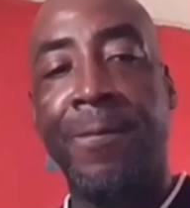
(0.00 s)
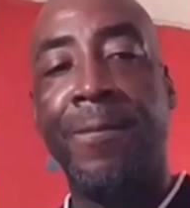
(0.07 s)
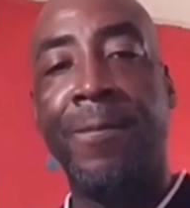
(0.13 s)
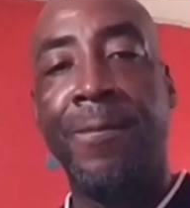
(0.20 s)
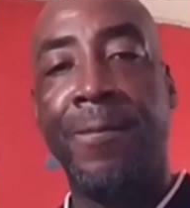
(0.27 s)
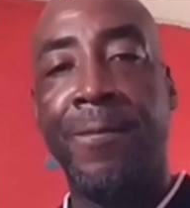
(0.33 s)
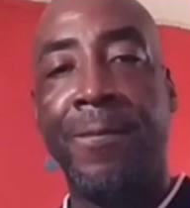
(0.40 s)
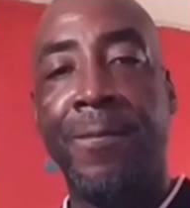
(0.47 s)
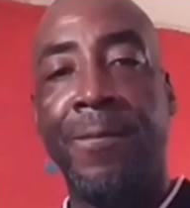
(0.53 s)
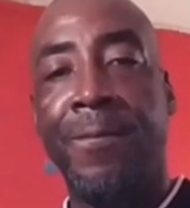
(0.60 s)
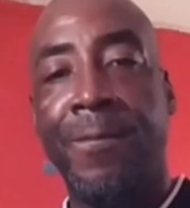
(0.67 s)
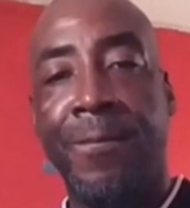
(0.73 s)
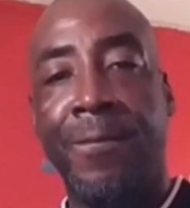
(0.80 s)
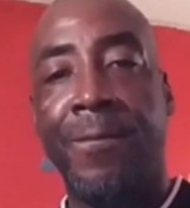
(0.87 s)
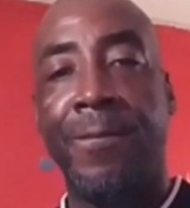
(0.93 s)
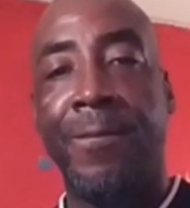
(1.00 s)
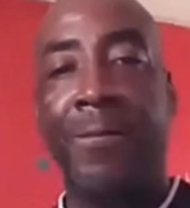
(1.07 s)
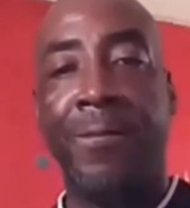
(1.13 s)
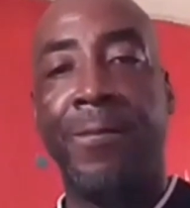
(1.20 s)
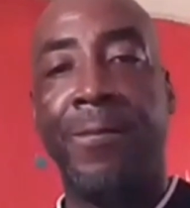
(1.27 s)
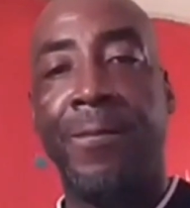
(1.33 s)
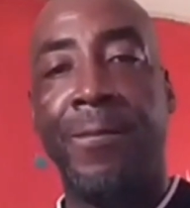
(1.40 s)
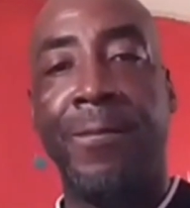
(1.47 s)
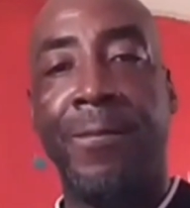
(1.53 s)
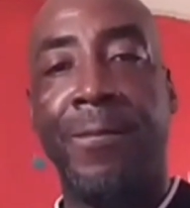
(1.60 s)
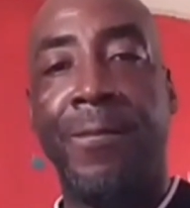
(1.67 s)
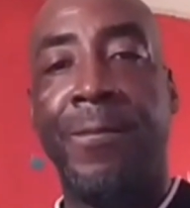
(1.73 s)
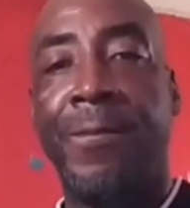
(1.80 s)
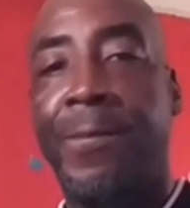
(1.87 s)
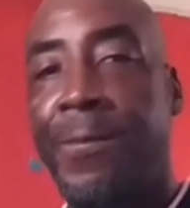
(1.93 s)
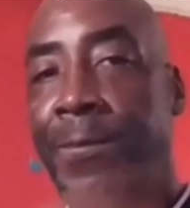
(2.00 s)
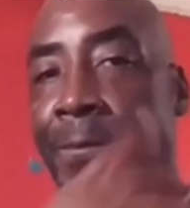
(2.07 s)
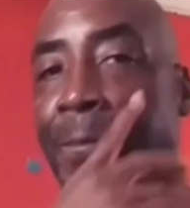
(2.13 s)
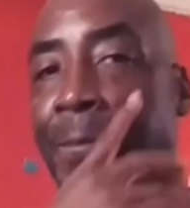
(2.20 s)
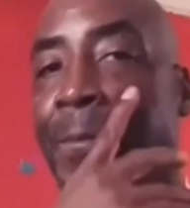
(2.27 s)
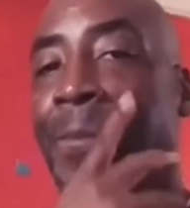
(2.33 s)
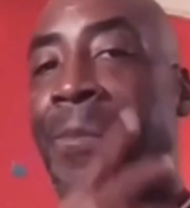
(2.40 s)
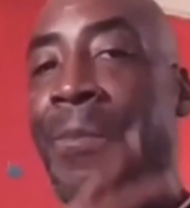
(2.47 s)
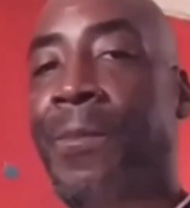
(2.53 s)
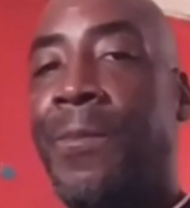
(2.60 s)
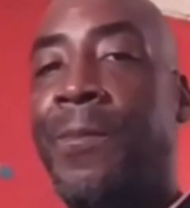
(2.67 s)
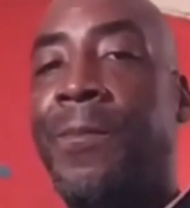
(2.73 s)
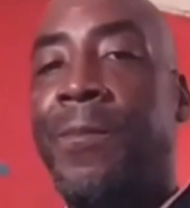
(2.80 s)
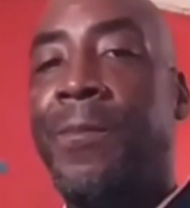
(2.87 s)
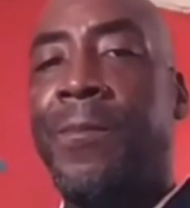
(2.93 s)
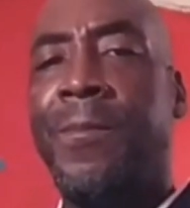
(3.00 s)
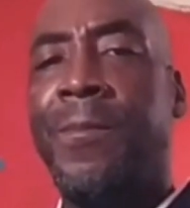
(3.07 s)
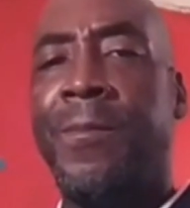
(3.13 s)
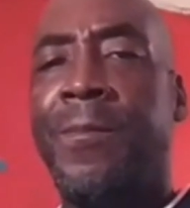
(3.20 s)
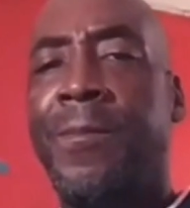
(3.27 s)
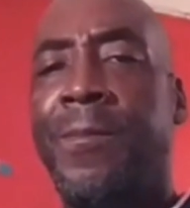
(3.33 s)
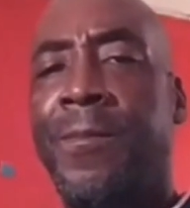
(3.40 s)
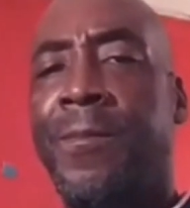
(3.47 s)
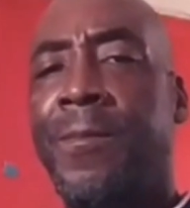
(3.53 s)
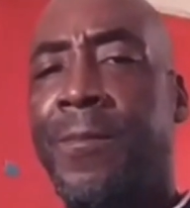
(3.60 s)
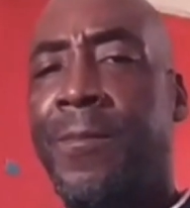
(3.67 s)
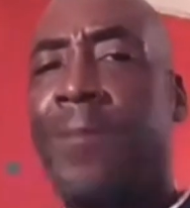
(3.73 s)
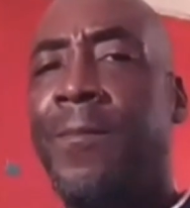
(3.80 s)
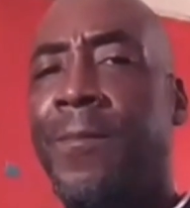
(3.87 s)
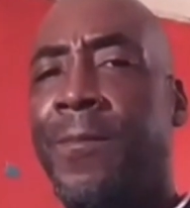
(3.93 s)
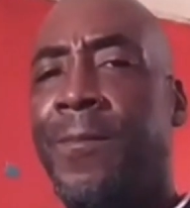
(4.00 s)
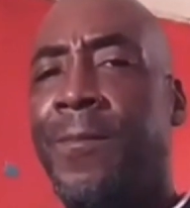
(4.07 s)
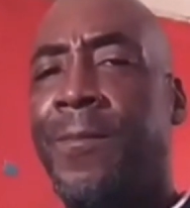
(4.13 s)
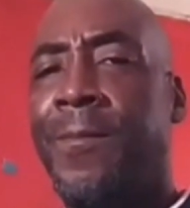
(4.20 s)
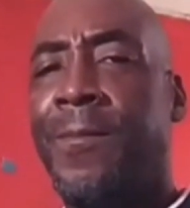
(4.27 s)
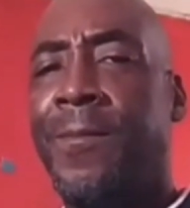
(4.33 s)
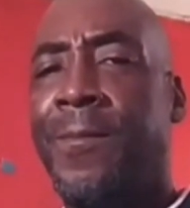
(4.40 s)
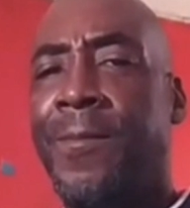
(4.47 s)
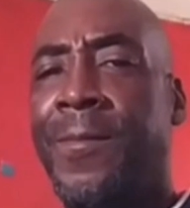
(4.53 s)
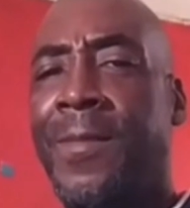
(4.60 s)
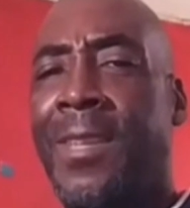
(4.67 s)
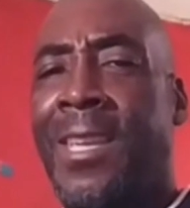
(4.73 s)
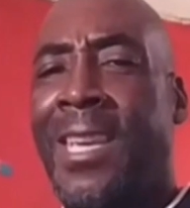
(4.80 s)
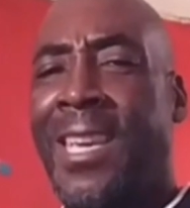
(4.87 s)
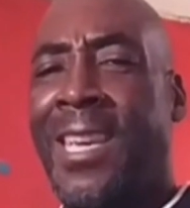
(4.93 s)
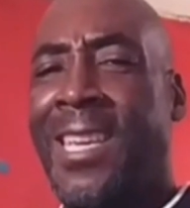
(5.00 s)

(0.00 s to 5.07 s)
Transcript: [no speech]